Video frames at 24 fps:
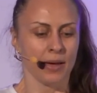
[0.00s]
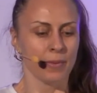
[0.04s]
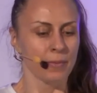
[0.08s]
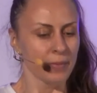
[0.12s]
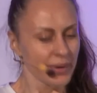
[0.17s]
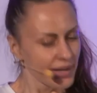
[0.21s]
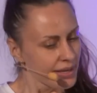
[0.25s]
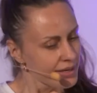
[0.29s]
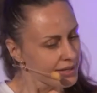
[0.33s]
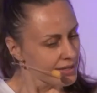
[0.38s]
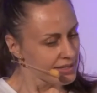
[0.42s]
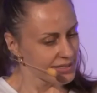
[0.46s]

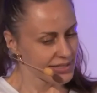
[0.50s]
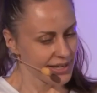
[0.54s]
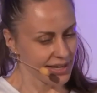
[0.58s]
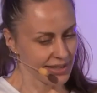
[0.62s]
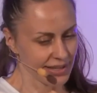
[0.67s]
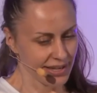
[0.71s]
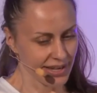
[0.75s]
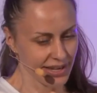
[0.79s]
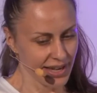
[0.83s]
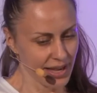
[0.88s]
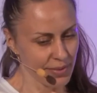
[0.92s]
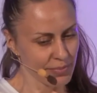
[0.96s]
But as I
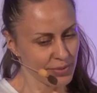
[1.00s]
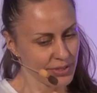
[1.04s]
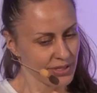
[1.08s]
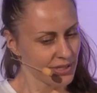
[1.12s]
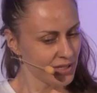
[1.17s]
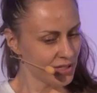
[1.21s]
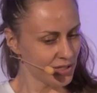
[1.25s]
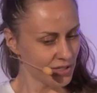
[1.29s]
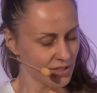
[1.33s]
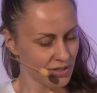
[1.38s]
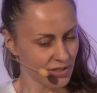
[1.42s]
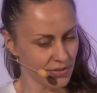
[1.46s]
like
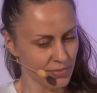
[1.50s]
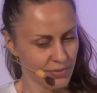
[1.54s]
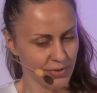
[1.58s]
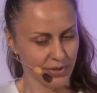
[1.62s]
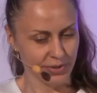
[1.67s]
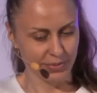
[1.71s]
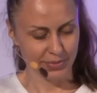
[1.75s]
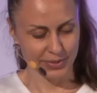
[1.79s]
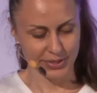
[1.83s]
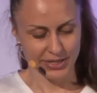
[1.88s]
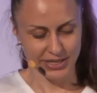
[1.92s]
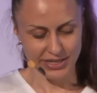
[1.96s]
application
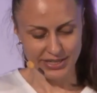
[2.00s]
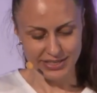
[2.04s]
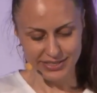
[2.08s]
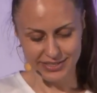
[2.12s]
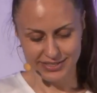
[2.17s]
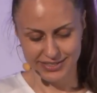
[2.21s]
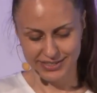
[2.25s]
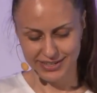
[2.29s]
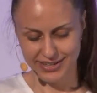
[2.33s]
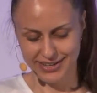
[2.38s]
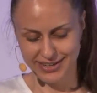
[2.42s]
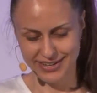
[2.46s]

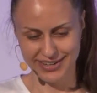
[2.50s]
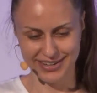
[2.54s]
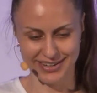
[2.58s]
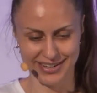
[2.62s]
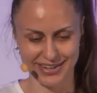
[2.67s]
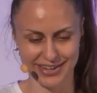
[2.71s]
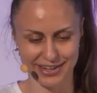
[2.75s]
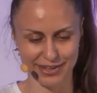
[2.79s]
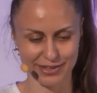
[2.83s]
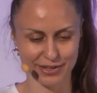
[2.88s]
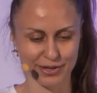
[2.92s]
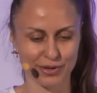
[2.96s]
properties,
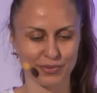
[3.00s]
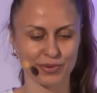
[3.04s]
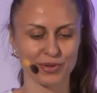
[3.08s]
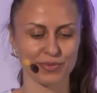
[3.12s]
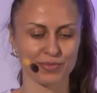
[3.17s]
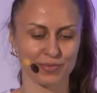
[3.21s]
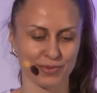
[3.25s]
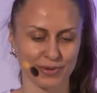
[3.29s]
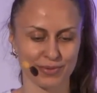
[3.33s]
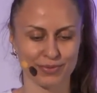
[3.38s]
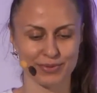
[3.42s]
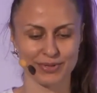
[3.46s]
I'll go
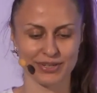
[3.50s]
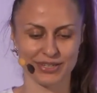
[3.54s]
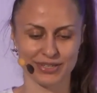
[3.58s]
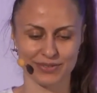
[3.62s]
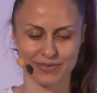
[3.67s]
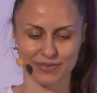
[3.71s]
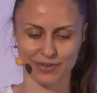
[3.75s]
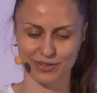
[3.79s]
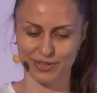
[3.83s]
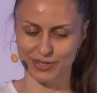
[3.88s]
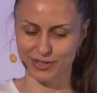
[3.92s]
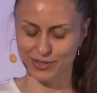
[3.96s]
with properties
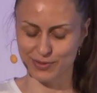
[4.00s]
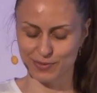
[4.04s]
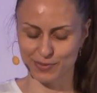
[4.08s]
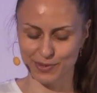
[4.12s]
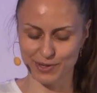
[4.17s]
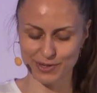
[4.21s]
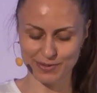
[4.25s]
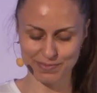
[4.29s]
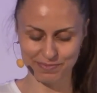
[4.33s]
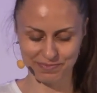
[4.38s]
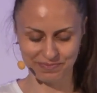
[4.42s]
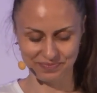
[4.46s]
for this
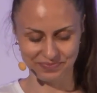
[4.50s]
one.